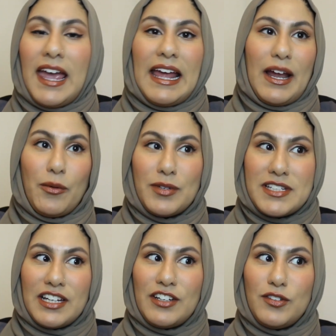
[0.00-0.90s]
Now I
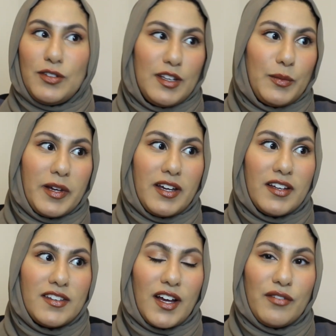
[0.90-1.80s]
wasn't going to do this
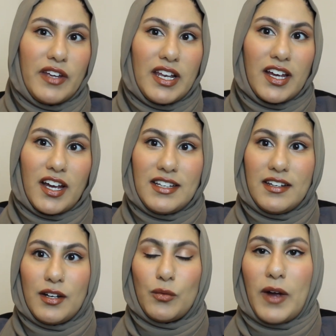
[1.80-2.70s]
because I feel like I
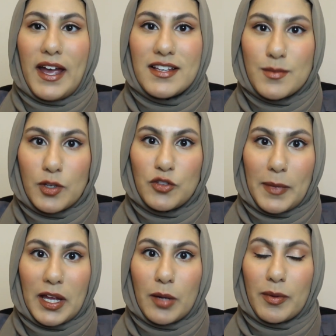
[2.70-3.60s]
didn't wear as much
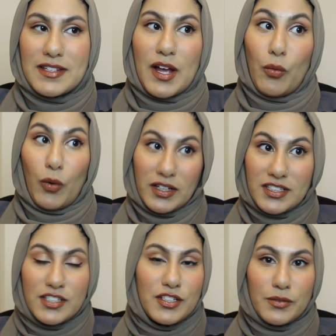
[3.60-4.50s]
makeup as I
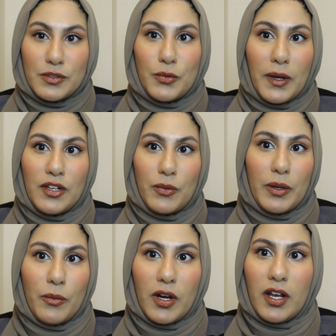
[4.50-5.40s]
wanted to in
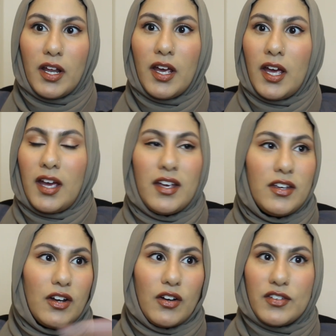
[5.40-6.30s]
2021,
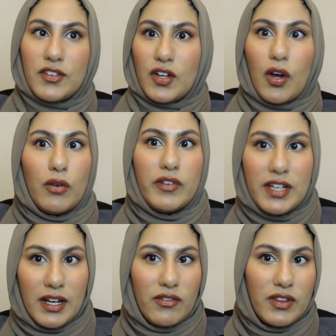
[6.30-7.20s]
you know, because of COVID
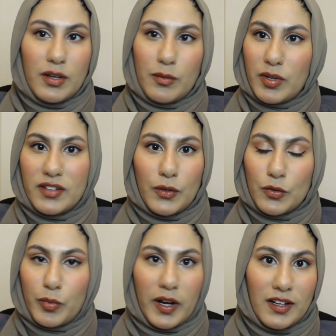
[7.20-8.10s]
and everything, and plus I was
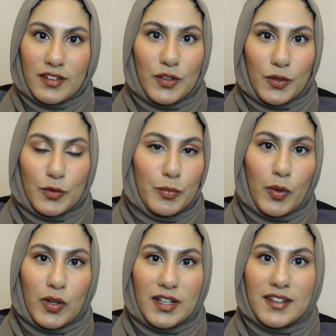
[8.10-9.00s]
pregnant, so it was
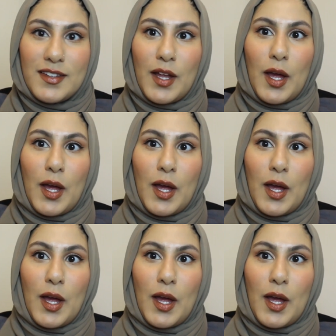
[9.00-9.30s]
pointless.